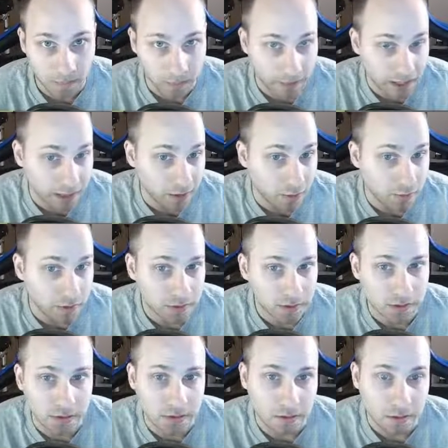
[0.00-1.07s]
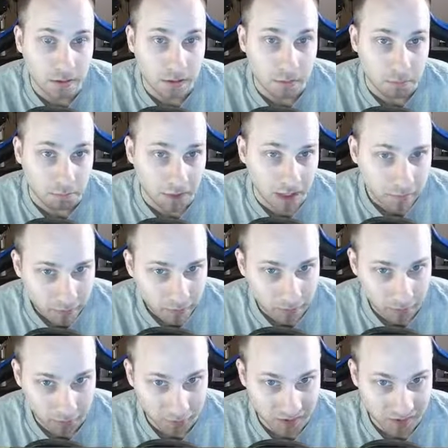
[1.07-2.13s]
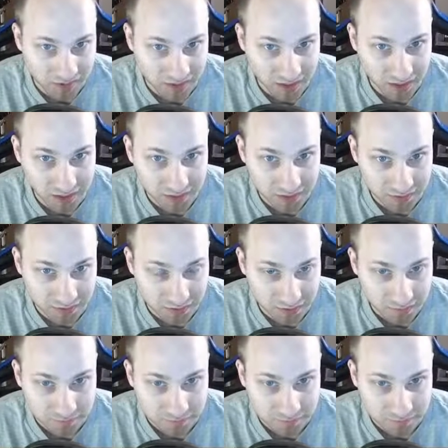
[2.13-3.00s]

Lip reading: Now, maybe what we want to say is,